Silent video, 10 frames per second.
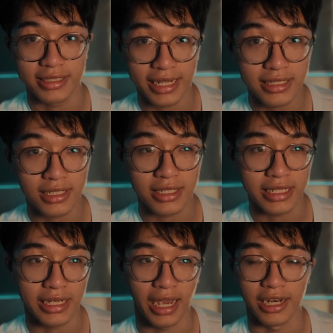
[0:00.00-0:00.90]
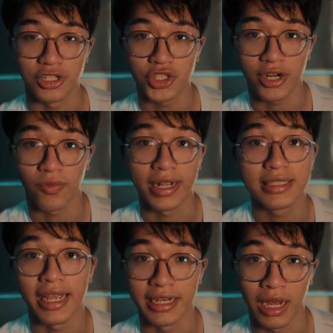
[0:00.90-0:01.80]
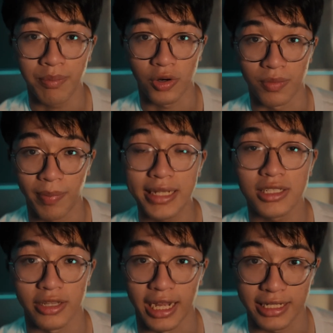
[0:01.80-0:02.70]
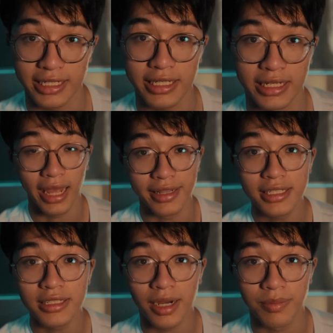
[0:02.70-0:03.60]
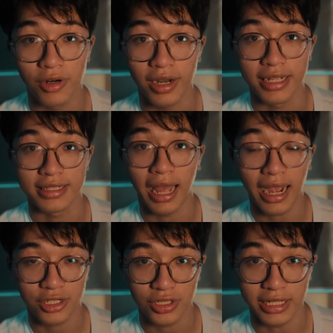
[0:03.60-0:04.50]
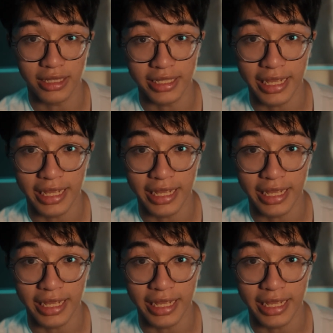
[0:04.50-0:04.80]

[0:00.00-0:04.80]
takes the key and it generates a number based on that key. And this number is actually the